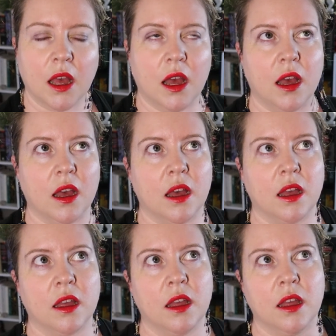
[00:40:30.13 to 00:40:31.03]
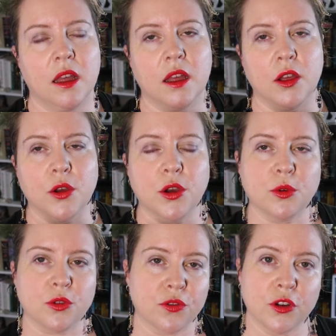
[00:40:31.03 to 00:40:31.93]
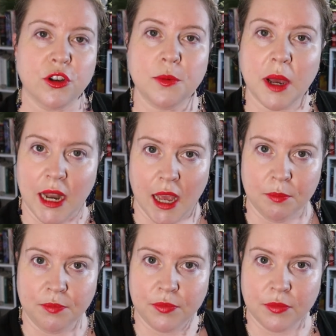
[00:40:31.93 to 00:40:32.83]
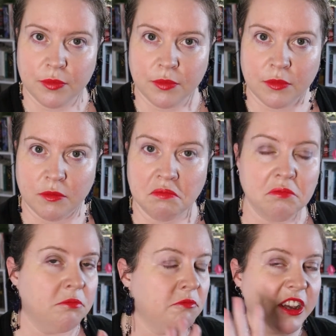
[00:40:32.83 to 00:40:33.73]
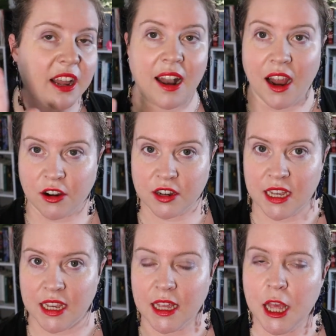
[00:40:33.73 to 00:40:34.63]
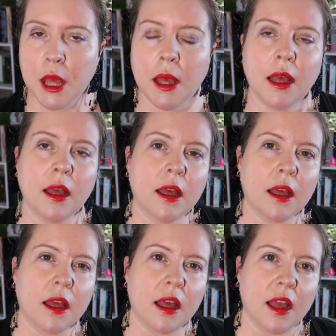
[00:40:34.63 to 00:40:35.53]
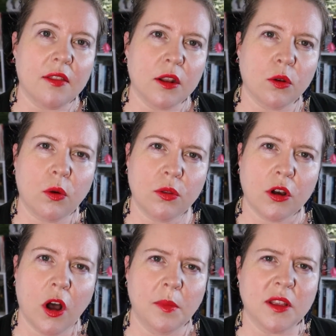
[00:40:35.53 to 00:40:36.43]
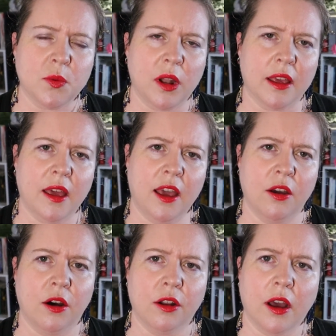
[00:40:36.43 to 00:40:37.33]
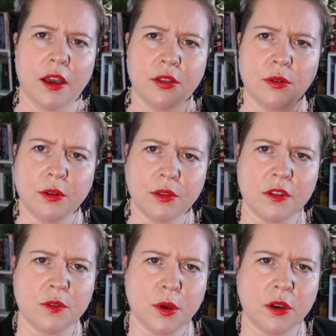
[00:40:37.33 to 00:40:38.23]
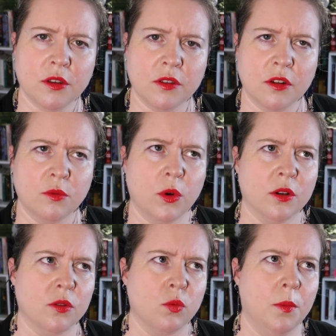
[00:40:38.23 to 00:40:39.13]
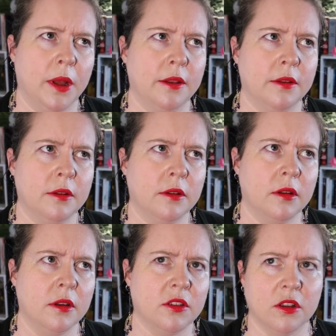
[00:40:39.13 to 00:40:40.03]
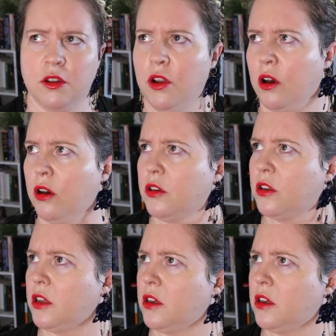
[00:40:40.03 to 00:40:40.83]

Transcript: who was referred to by name for clarity, and then all the comments were like, hang on, I thought this person was a woman, is it not?